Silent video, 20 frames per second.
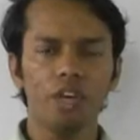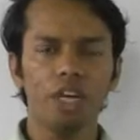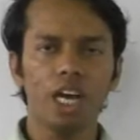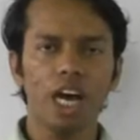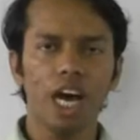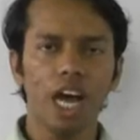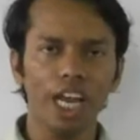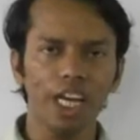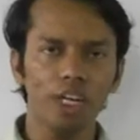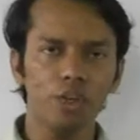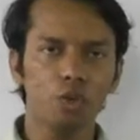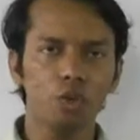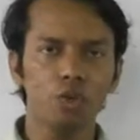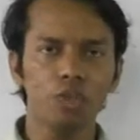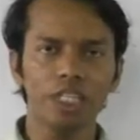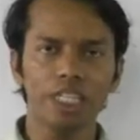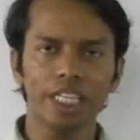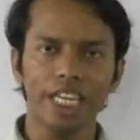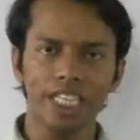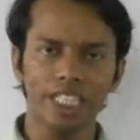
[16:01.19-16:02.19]

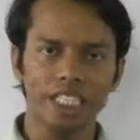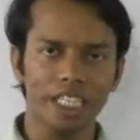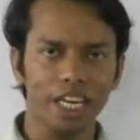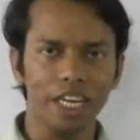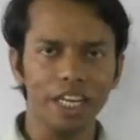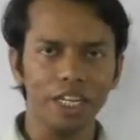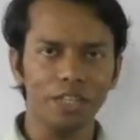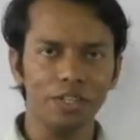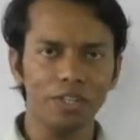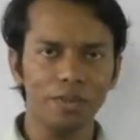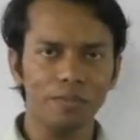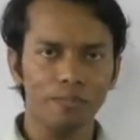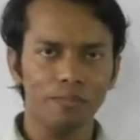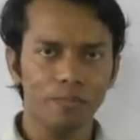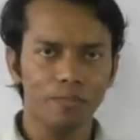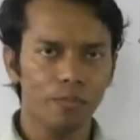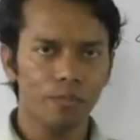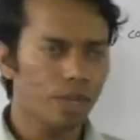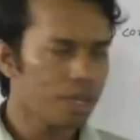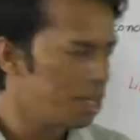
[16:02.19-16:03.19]
hydrogen gas. Correct?
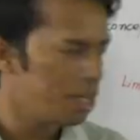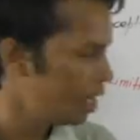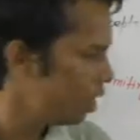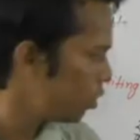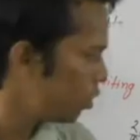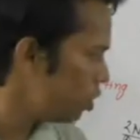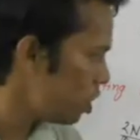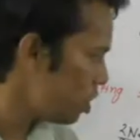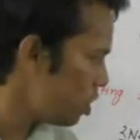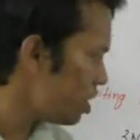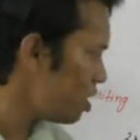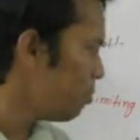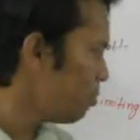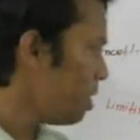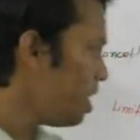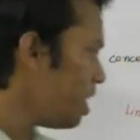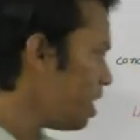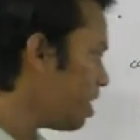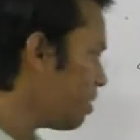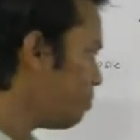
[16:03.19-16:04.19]
This is the
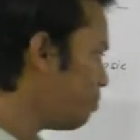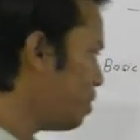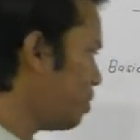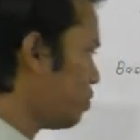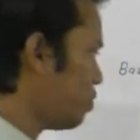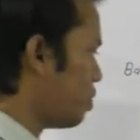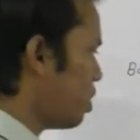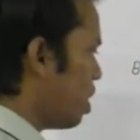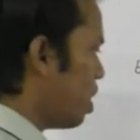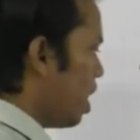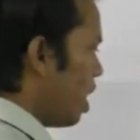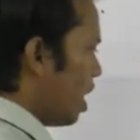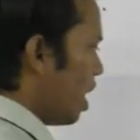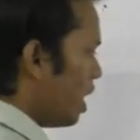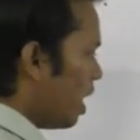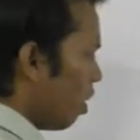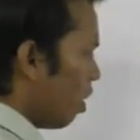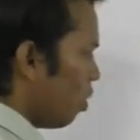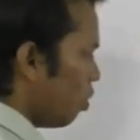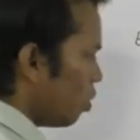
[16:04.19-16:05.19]
meaning of this.
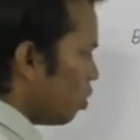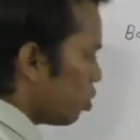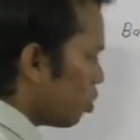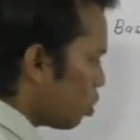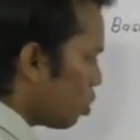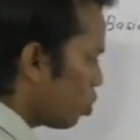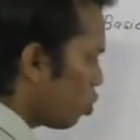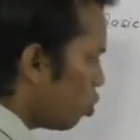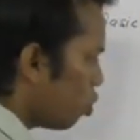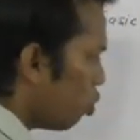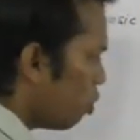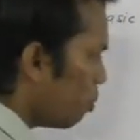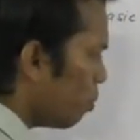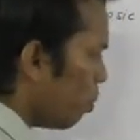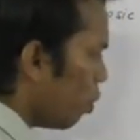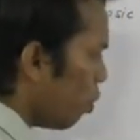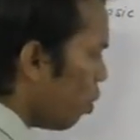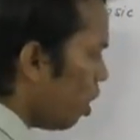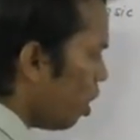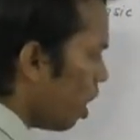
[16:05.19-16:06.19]
Now, so 2
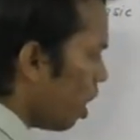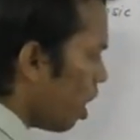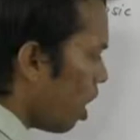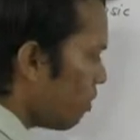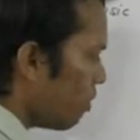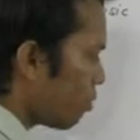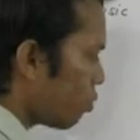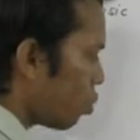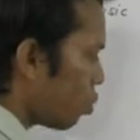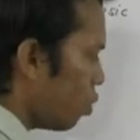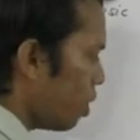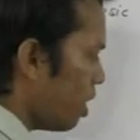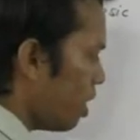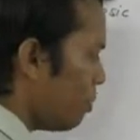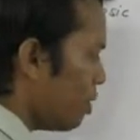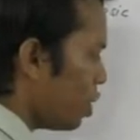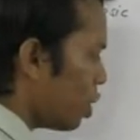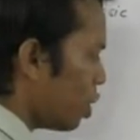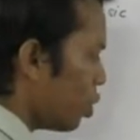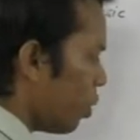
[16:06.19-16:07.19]
mole of
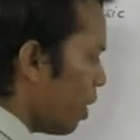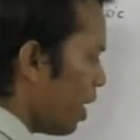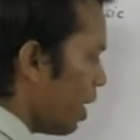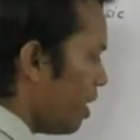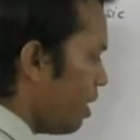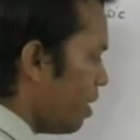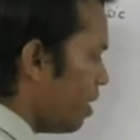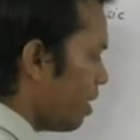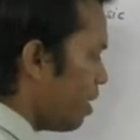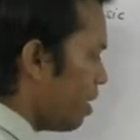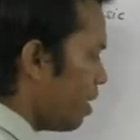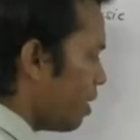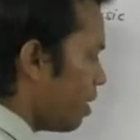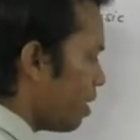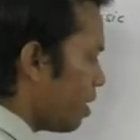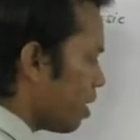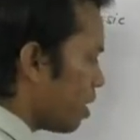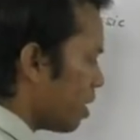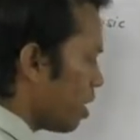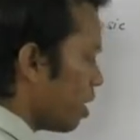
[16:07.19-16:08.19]
sodium is required
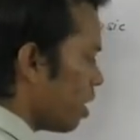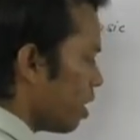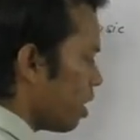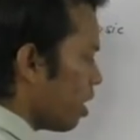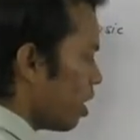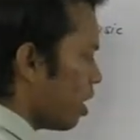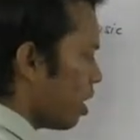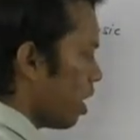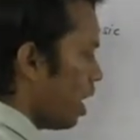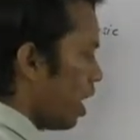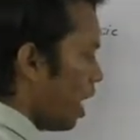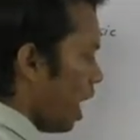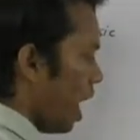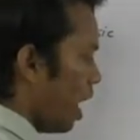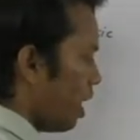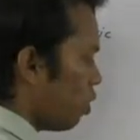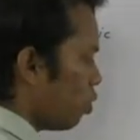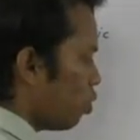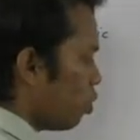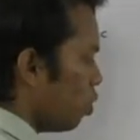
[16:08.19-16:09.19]

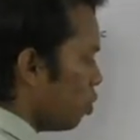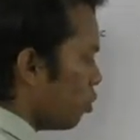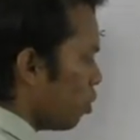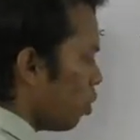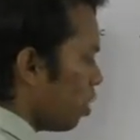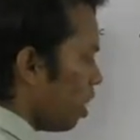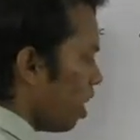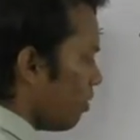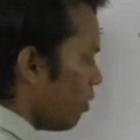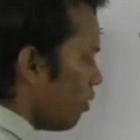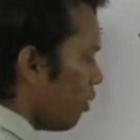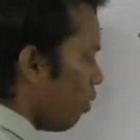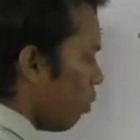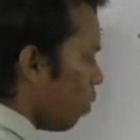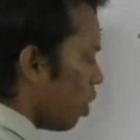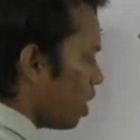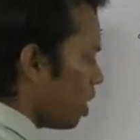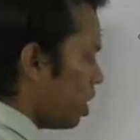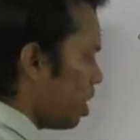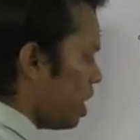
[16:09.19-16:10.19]
and 2 mole of
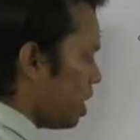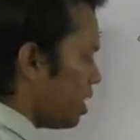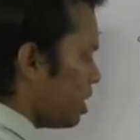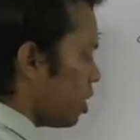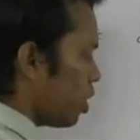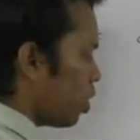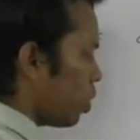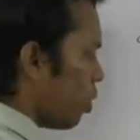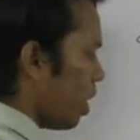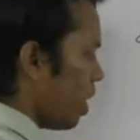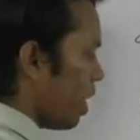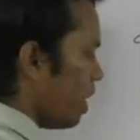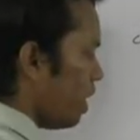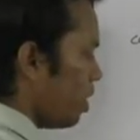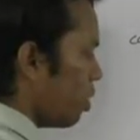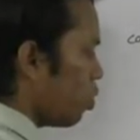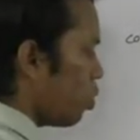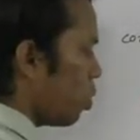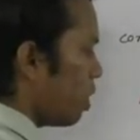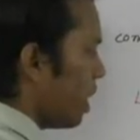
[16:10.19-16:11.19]
water is required
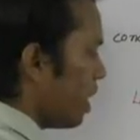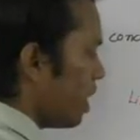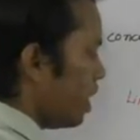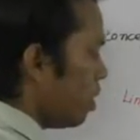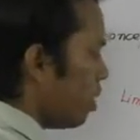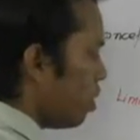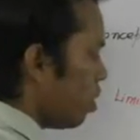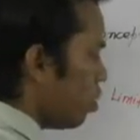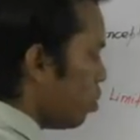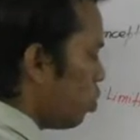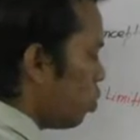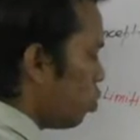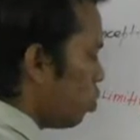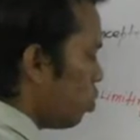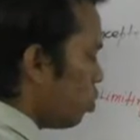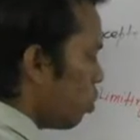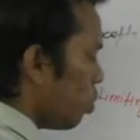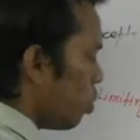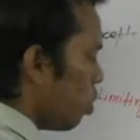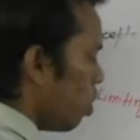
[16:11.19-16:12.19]
to get
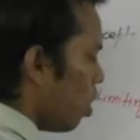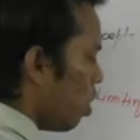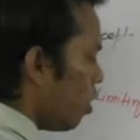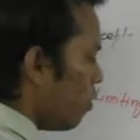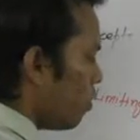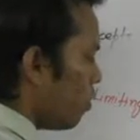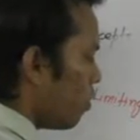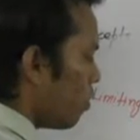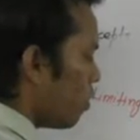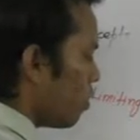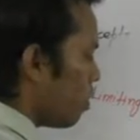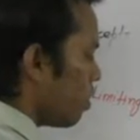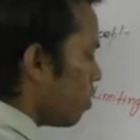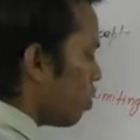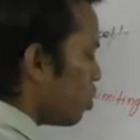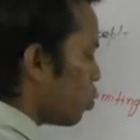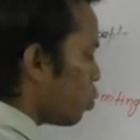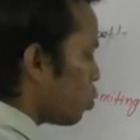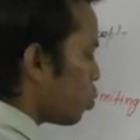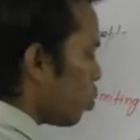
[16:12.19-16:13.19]
2 mole of
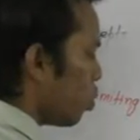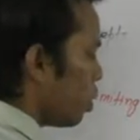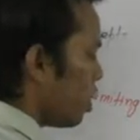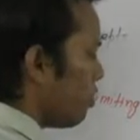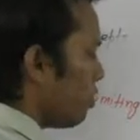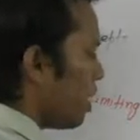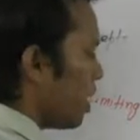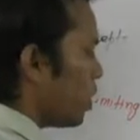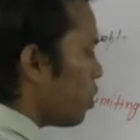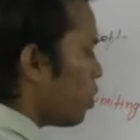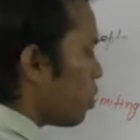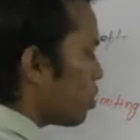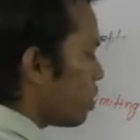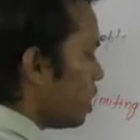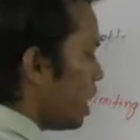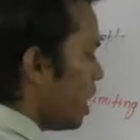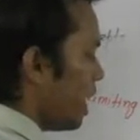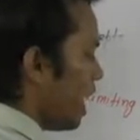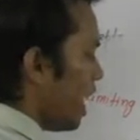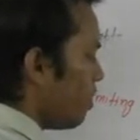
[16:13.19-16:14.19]
sodium
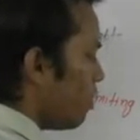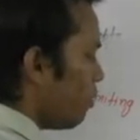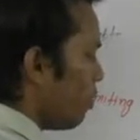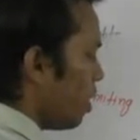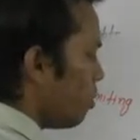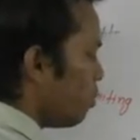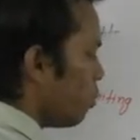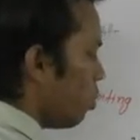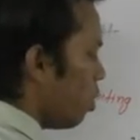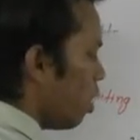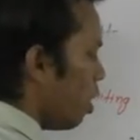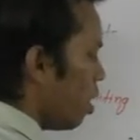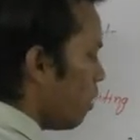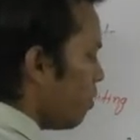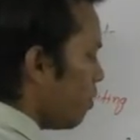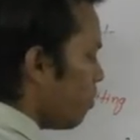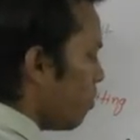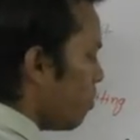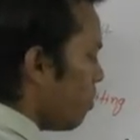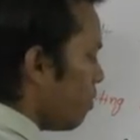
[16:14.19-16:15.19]
hydroxide and 1 mole
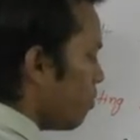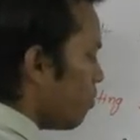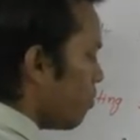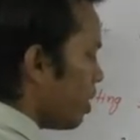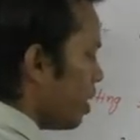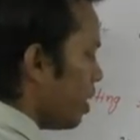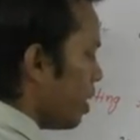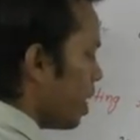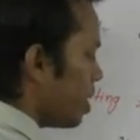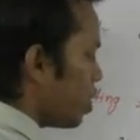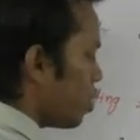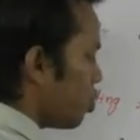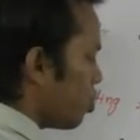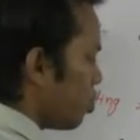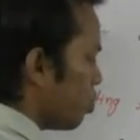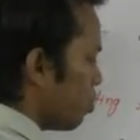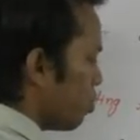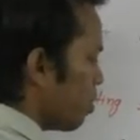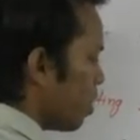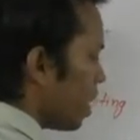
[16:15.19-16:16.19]
of
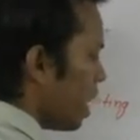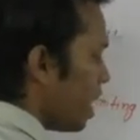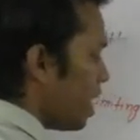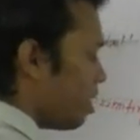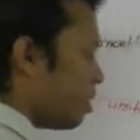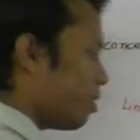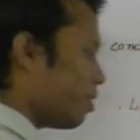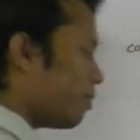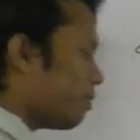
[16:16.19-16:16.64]
H2. Correct?